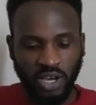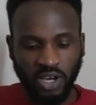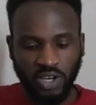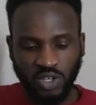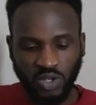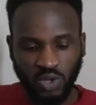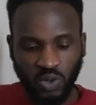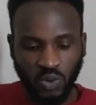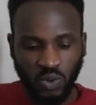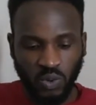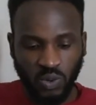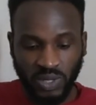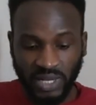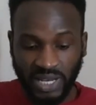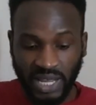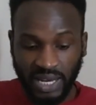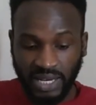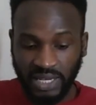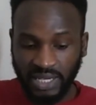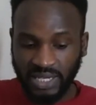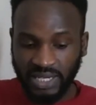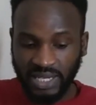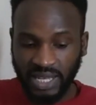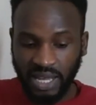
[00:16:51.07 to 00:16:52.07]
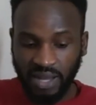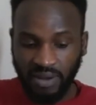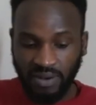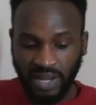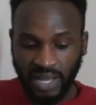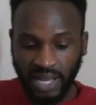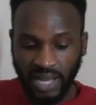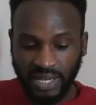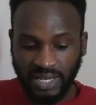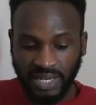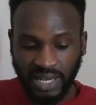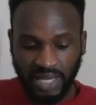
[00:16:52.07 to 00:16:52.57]
So that is how,
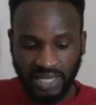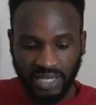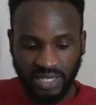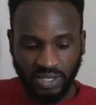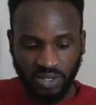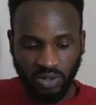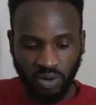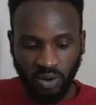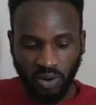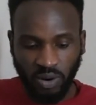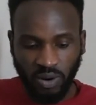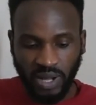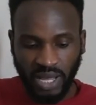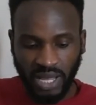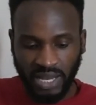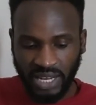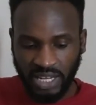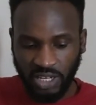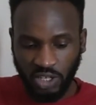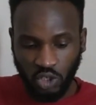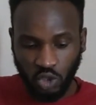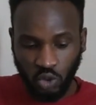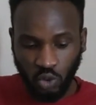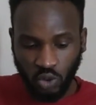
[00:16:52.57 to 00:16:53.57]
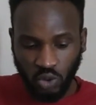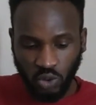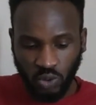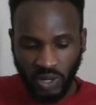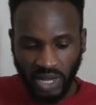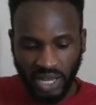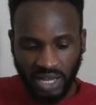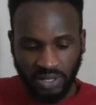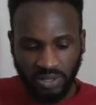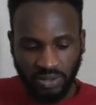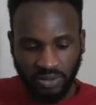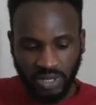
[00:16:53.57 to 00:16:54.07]
guys, that is all, and I showed you
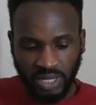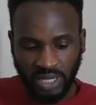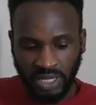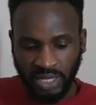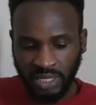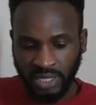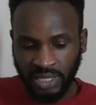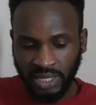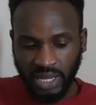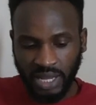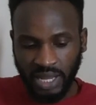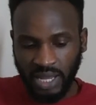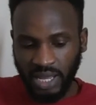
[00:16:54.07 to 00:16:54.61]
how you can